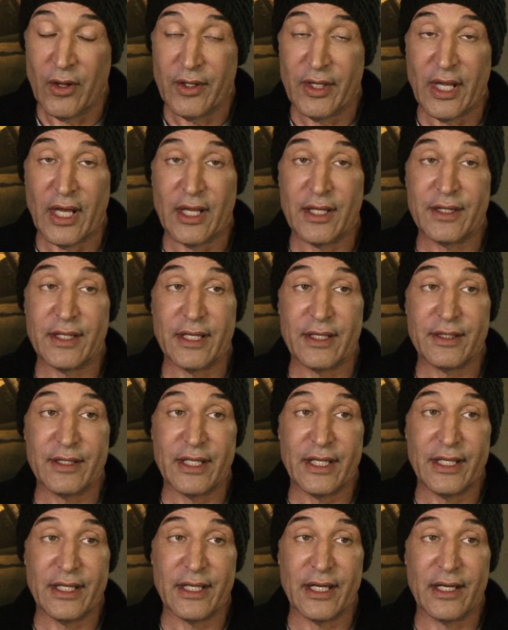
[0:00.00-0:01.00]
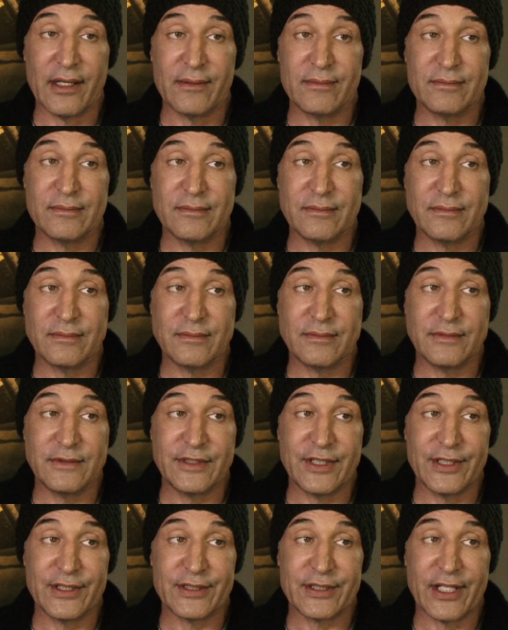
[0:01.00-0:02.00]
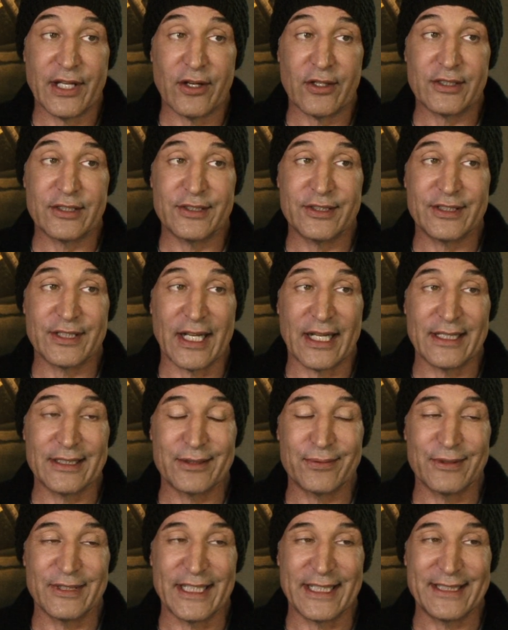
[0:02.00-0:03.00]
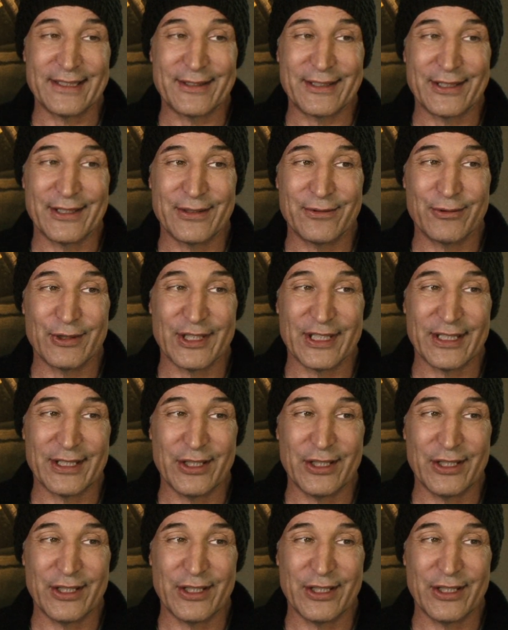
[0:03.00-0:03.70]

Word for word: Yeah, the, the, um, the character designers, when they couldn't really,